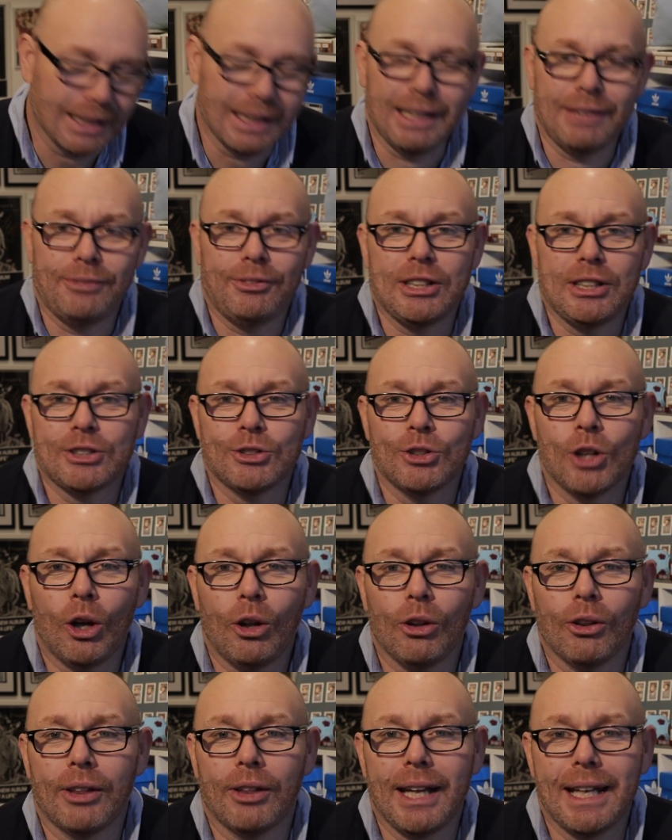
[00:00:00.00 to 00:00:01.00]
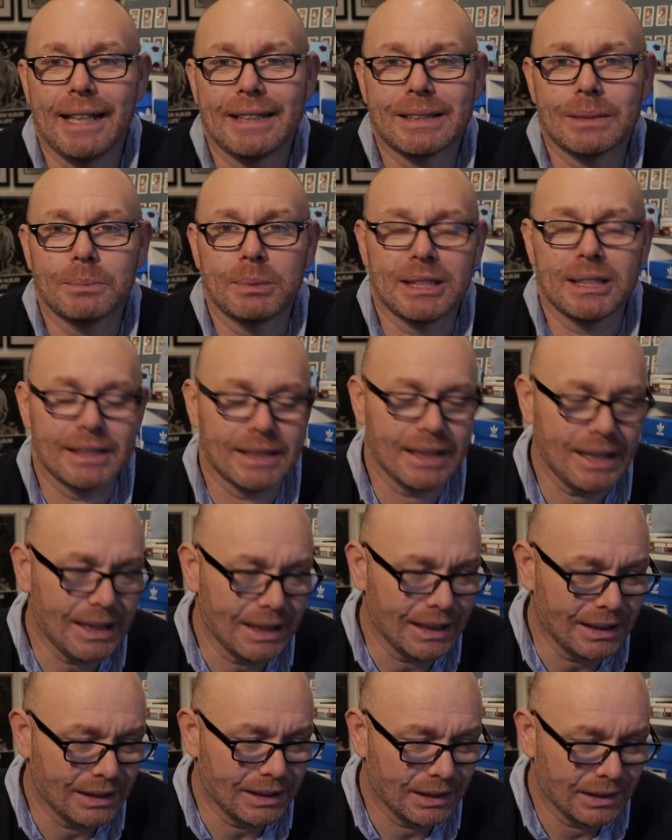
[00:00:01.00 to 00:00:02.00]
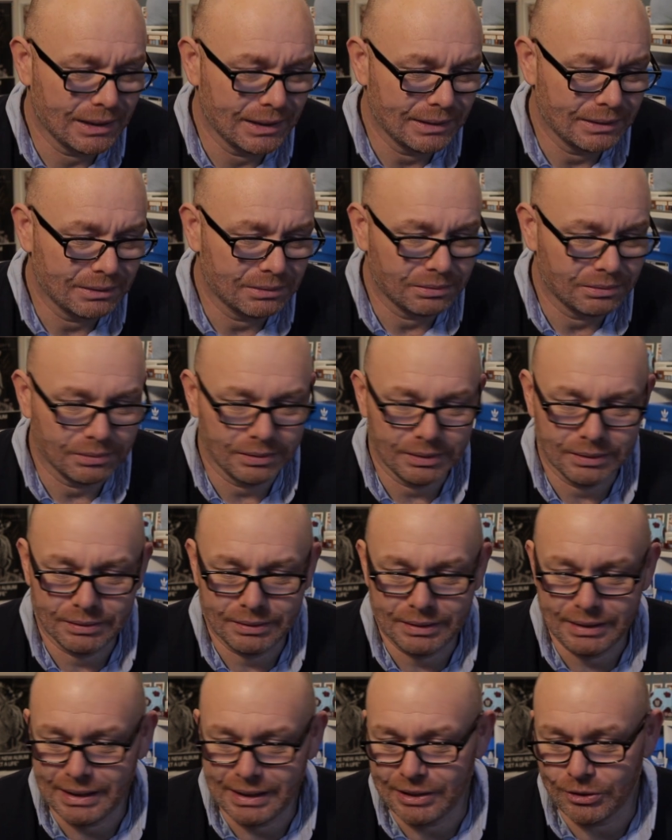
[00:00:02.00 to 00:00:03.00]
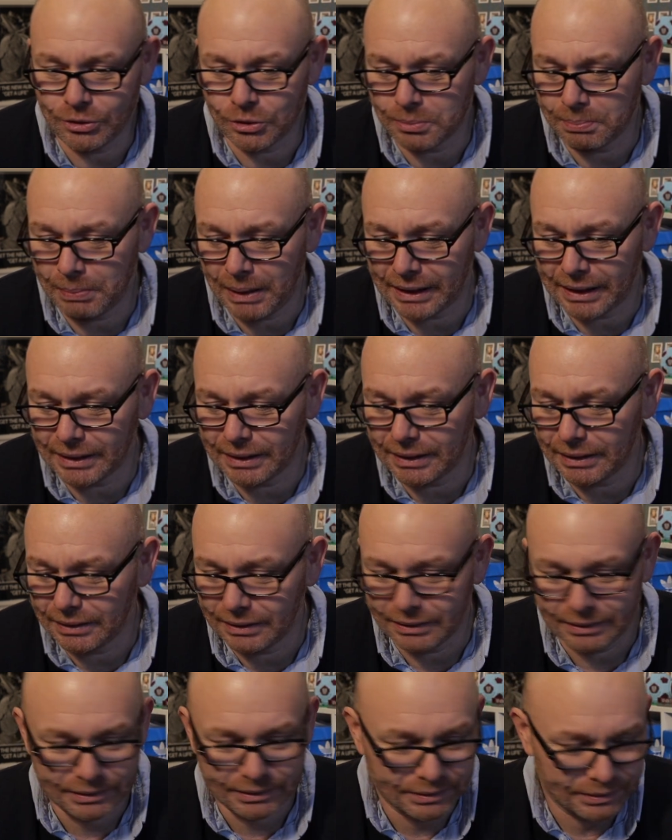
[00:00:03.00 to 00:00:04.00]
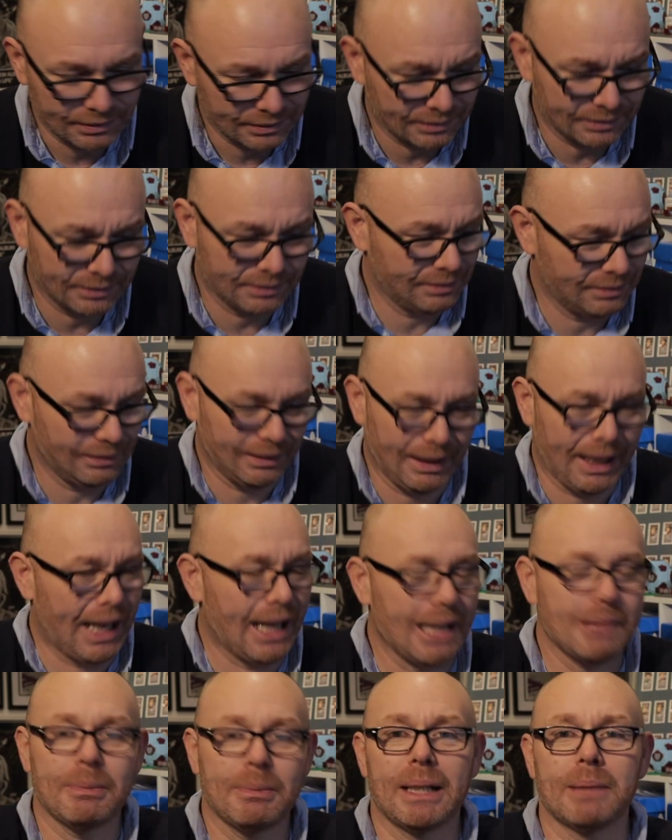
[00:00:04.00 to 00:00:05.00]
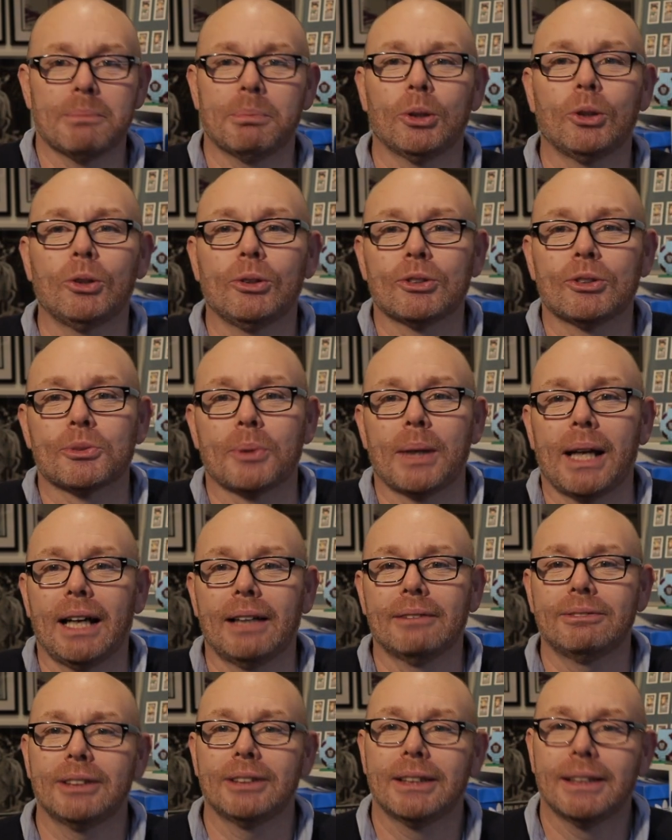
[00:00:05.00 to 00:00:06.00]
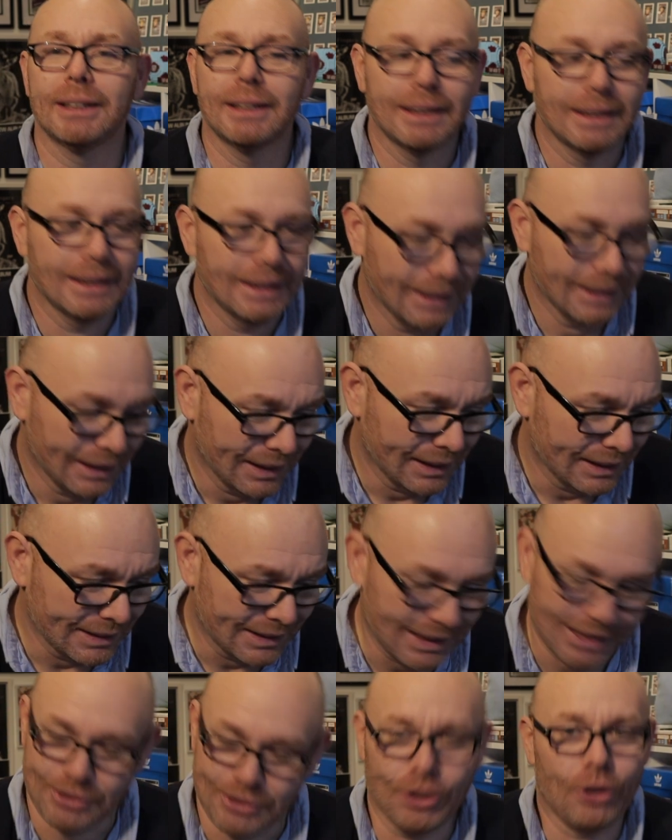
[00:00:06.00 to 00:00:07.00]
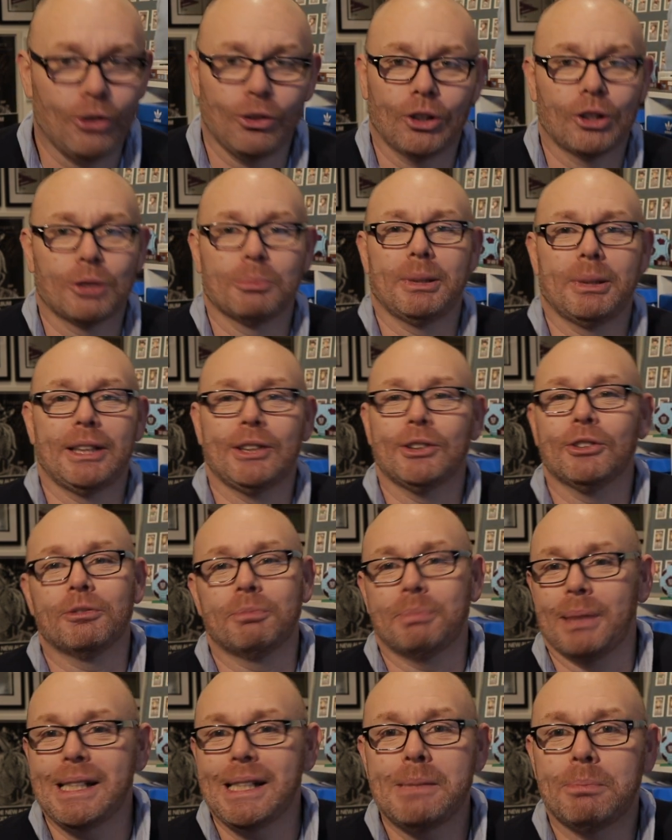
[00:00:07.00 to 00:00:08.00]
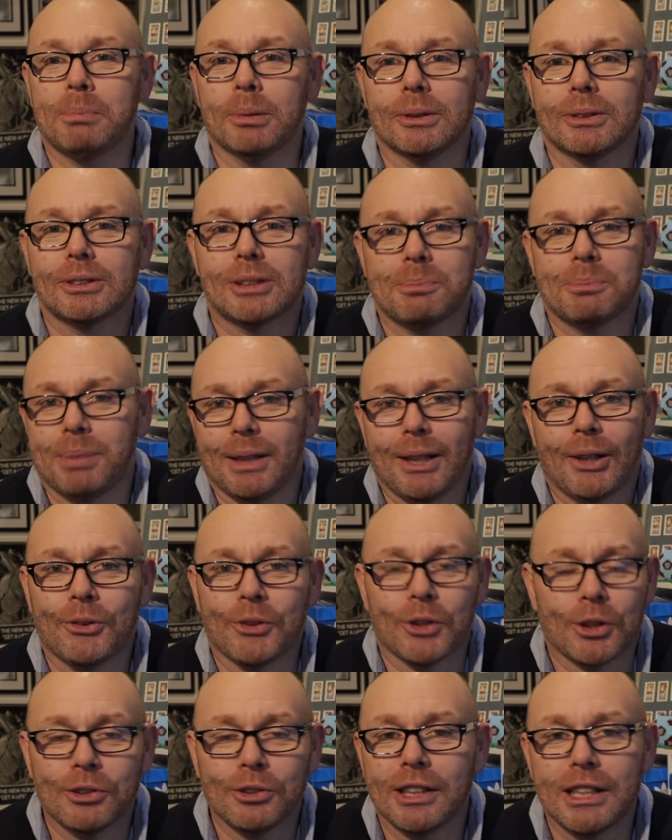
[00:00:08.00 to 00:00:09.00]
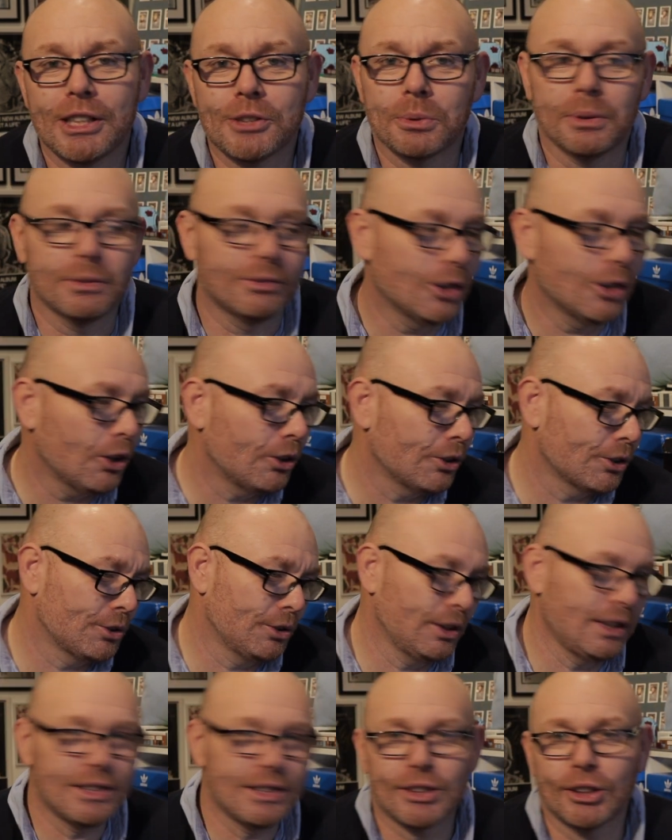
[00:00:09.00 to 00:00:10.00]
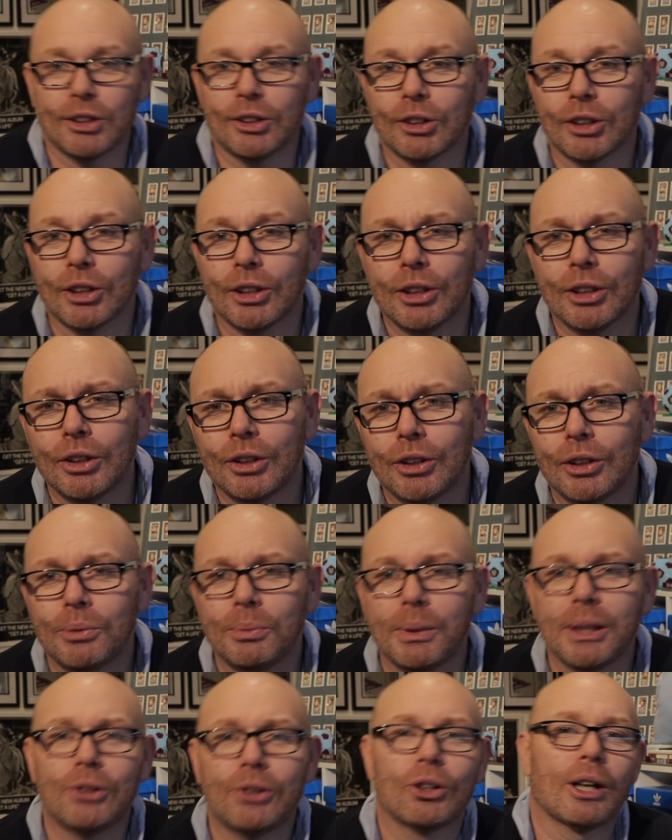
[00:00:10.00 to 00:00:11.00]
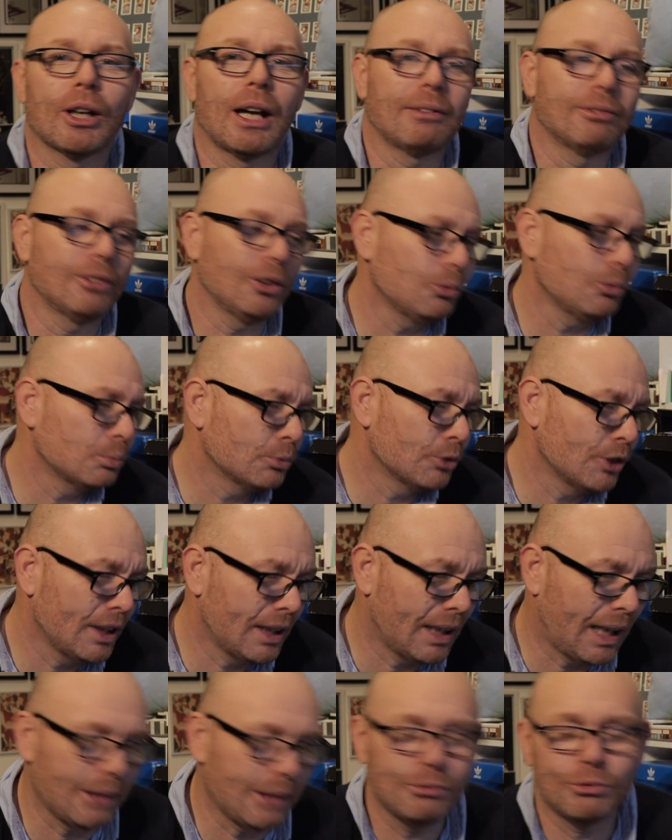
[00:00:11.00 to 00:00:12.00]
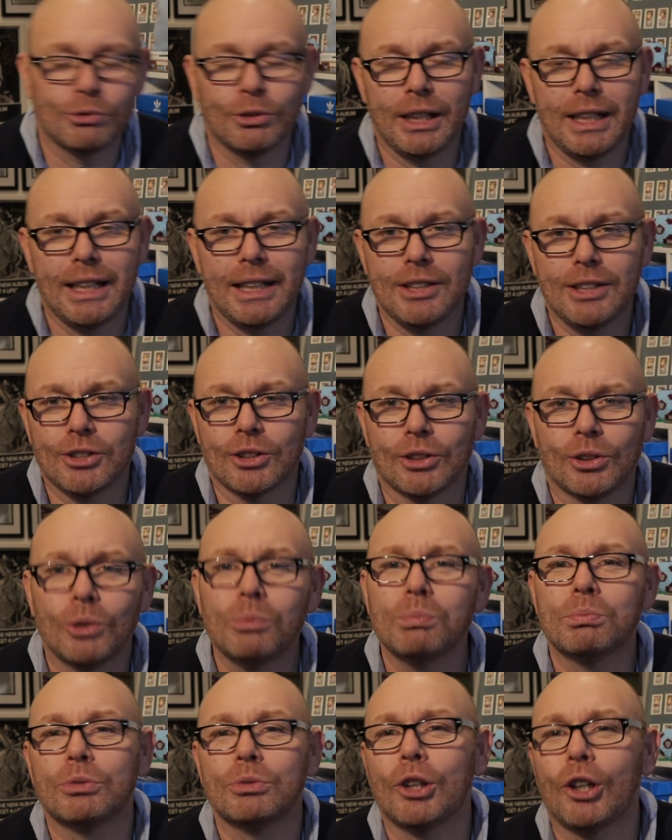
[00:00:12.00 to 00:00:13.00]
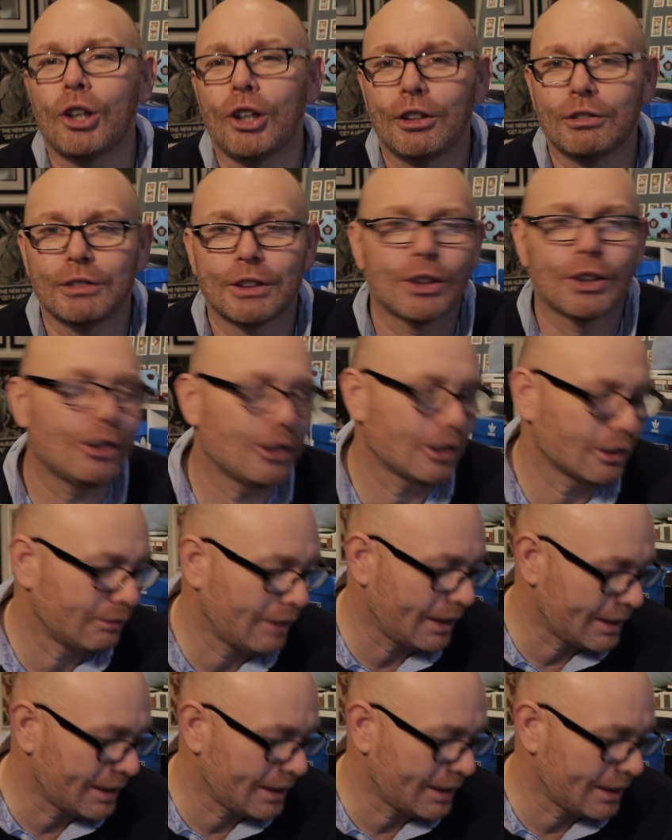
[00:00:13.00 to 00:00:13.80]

if it's not there to be seen, it doesn't matter how many bowlers we have, there's not going to be enough people to play on the greens we've got. Greens are going to go, we're to have outrage and uproar and all the